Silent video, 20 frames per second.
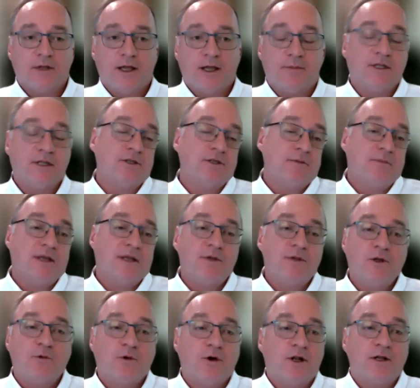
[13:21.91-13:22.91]
And Jim,
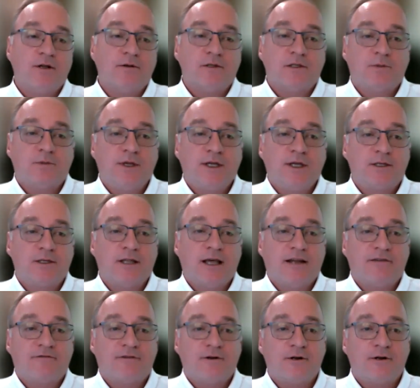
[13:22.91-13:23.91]
maybe you want to speak to
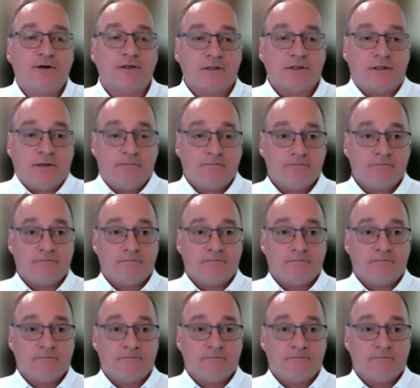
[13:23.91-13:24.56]
that first.